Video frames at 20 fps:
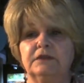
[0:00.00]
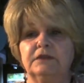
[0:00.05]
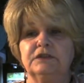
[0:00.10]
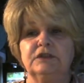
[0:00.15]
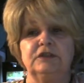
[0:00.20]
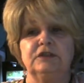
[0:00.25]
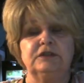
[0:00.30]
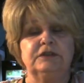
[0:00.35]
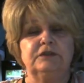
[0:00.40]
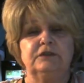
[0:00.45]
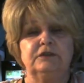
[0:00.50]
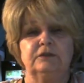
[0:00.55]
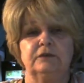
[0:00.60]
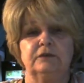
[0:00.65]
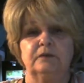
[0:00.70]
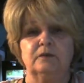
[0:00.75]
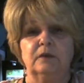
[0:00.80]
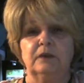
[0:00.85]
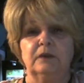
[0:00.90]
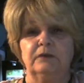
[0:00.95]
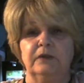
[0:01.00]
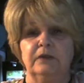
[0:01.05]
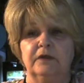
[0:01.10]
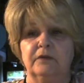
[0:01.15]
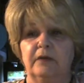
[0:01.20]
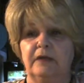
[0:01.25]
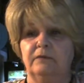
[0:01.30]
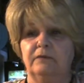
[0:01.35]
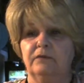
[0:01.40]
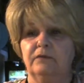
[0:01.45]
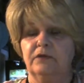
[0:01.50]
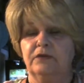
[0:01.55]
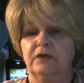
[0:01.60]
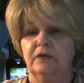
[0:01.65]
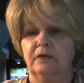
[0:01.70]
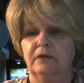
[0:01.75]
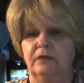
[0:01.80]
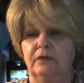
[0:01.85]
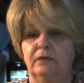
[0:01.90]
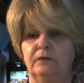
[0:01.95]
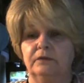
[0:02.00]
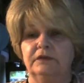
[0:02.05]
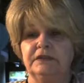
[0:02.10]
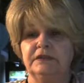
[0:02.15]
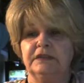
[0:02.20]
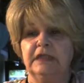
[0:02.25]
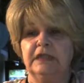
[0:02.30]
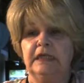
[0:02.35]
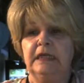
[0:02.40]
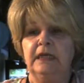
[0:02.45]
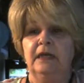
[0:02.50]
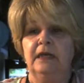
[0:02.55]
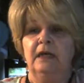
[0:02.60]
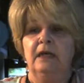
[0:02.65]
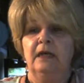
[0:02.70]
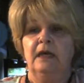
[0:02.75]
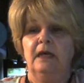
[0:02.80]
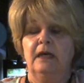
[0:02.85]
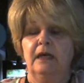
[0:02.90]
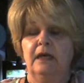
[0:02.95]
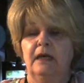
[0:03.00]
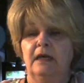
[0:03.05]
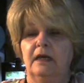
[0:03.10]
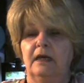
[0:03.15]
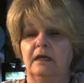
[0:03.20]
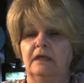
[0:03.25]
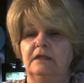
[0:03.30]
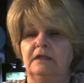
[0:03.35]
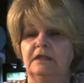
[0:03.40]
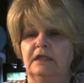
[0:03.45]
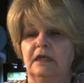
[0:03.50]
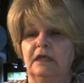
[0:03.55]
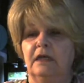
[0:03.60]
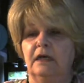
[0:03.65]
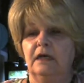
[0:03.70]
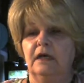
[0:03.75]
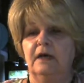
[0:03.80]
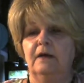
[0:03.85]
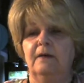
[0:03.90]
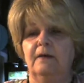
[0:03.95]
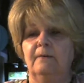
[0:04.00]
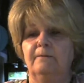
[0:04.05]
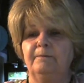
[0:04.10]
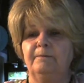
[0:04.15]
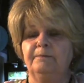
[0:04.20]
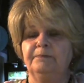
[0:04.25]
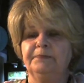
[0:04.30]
She's doing really great with those. And Tanya